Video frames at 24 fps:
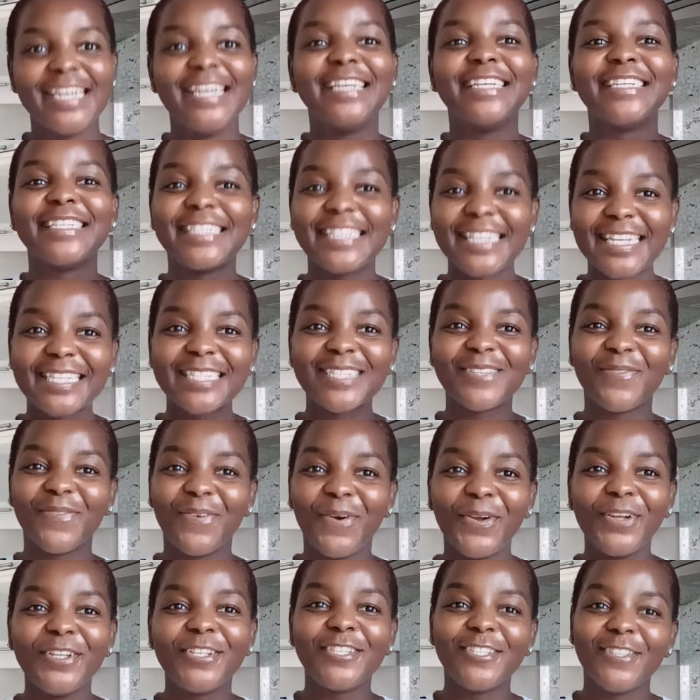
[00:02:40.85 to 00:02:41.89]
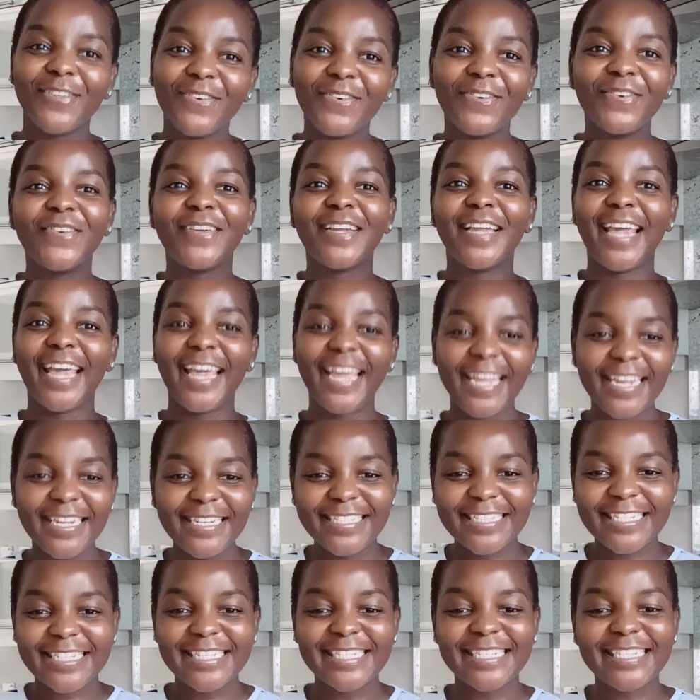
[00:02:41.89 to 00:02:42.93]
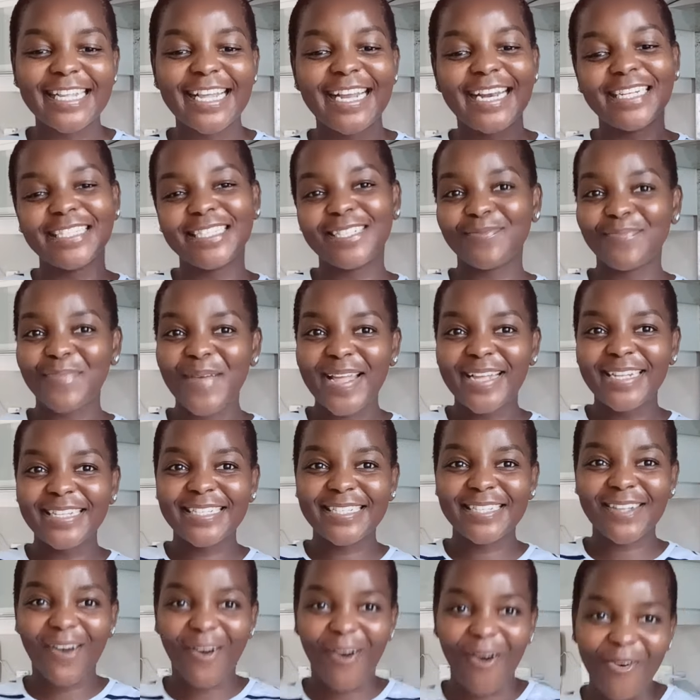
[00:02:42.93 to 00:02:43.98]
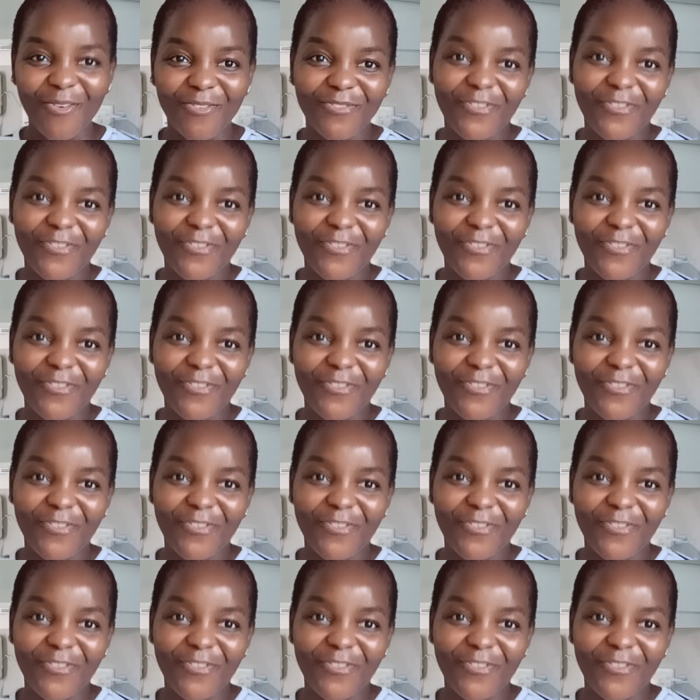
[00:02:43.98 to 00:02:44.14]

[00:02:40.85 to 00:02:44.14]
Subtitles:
6.2 kgs in a space of